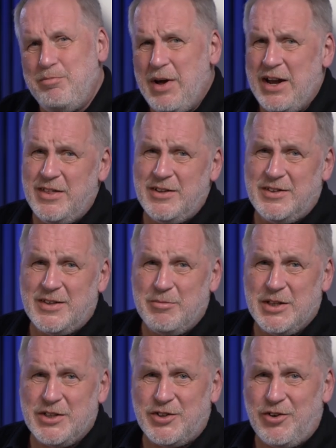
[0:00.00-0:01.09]
better than some
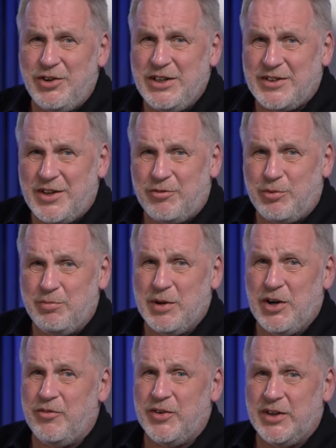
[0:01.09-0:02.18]
of the Sony stuff we've
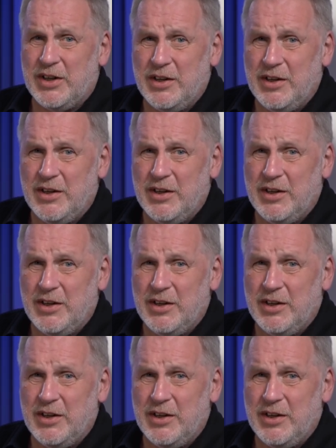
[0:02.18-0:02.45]
been offered.